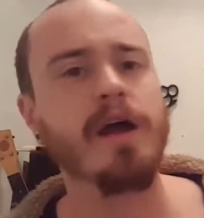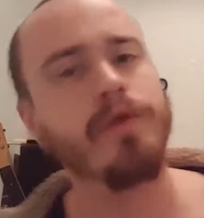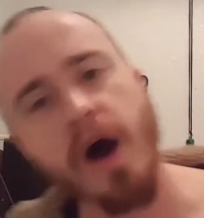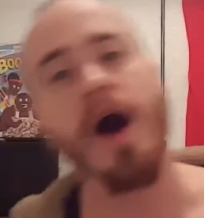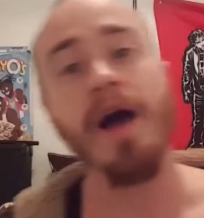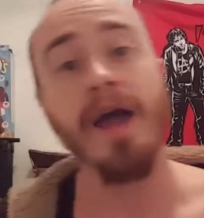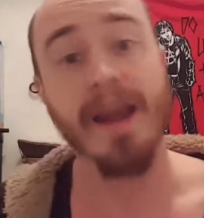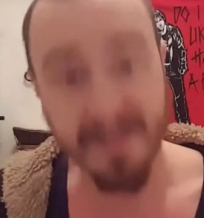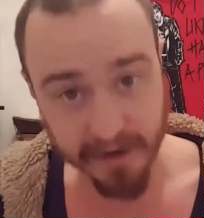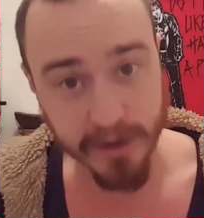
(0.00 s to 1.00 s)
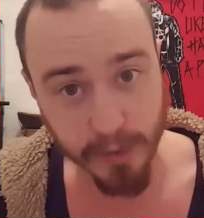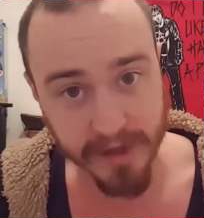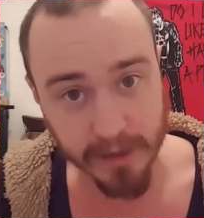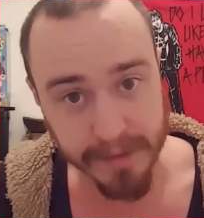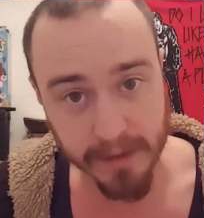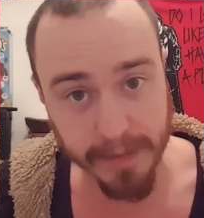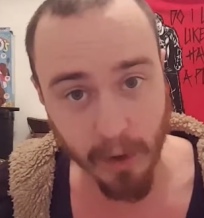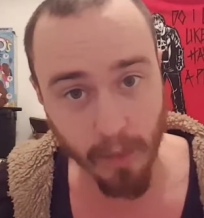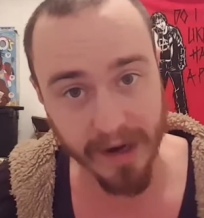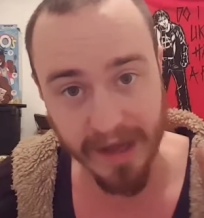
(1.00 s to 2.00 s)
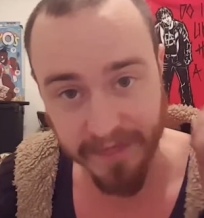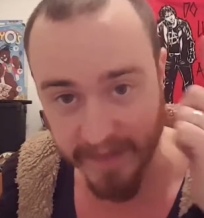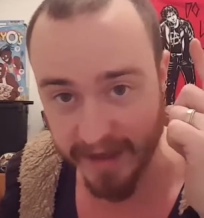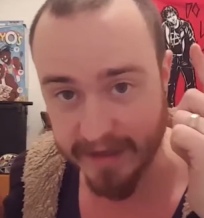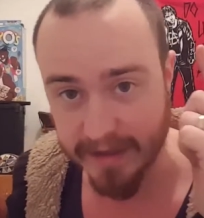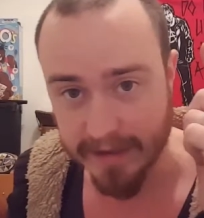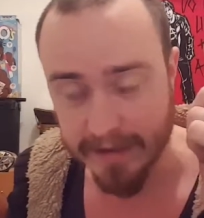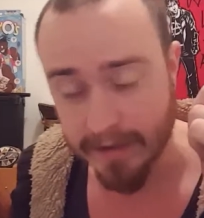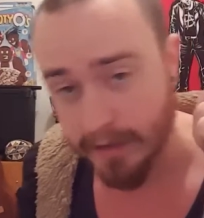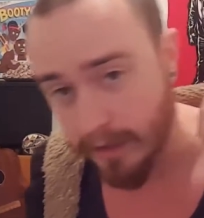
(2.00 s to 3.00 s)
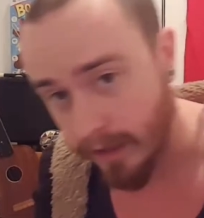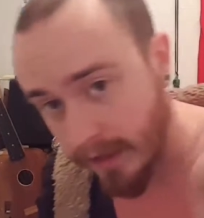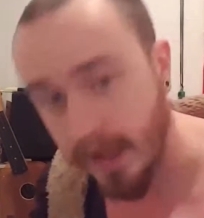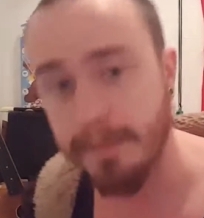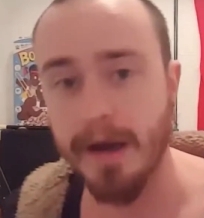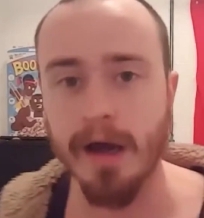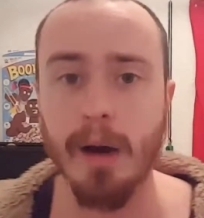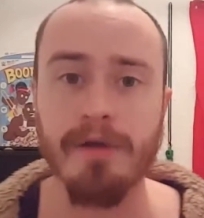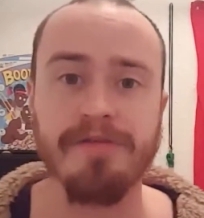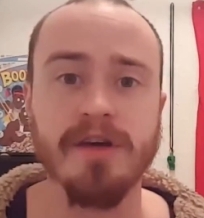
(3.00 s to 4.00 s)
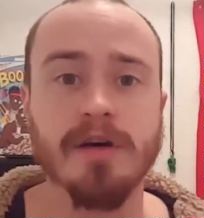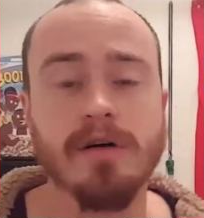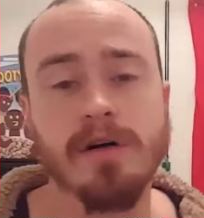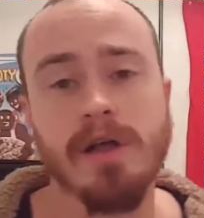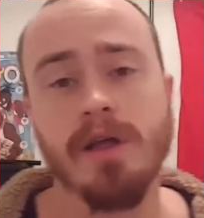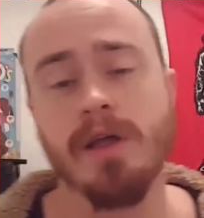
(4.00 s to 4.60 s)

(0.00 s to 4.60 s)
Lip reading: Night Raw, and I tell you a little bit about what I think, and a lot about how I feel.